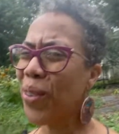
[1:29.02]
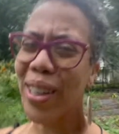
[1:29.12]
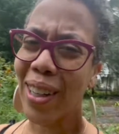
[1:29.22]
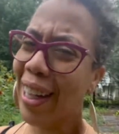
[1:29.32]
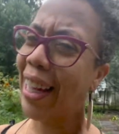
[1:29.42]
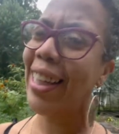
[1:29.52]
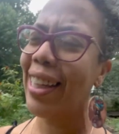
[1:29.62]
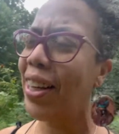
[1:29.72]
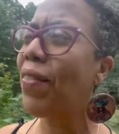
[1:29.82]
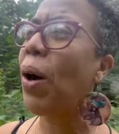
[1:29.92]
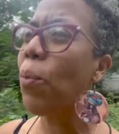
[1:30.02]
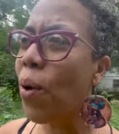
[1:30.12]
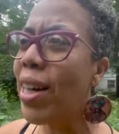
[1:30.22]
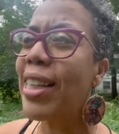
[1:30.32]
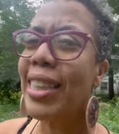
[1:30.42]
Like, if I
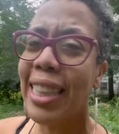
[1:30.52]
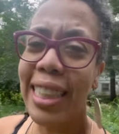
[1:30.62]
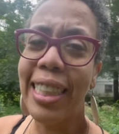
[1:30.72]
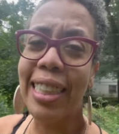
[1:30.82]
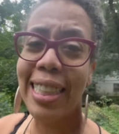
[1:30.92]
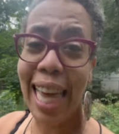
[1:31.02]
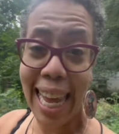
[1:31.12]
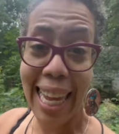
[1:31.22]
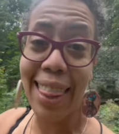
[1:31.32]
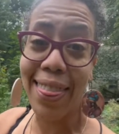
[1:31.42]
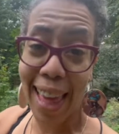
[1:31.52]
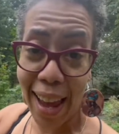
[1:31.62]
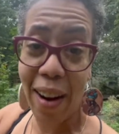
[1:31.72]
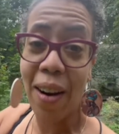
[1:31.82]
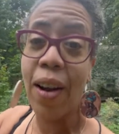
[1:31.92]
wanted to take it
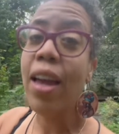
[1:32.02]
there,